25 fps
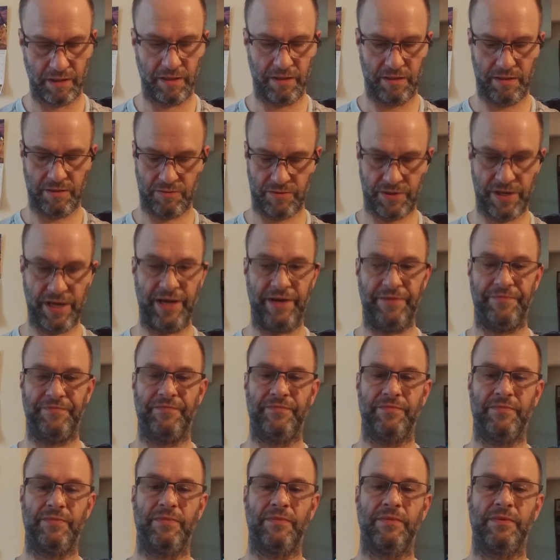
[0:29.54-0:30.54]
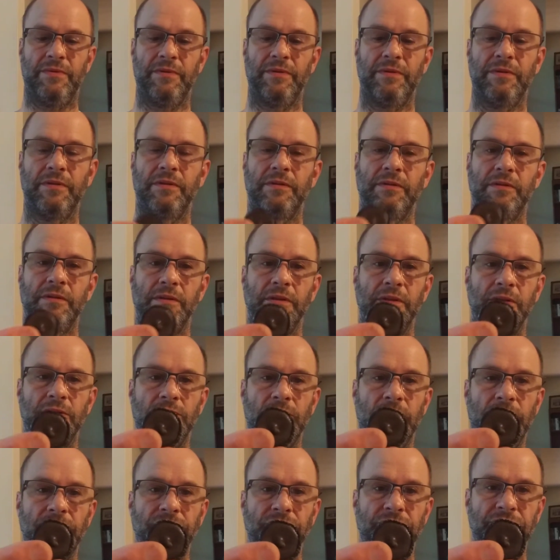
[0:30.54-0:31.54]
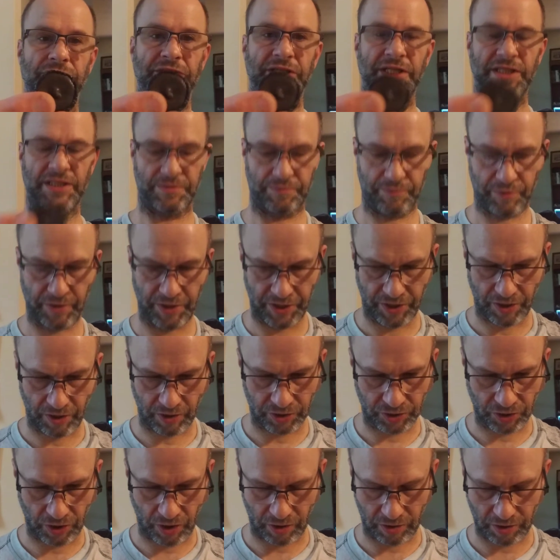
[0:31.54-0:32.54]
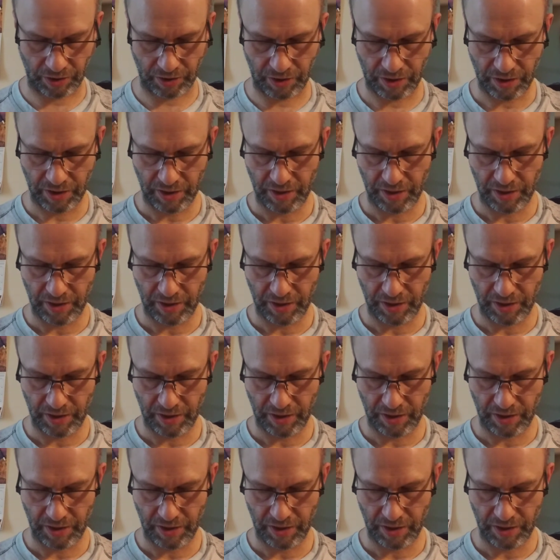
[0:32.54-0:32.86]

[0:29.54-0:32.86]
Okay. So as you can see, it's pretty dark chocolate.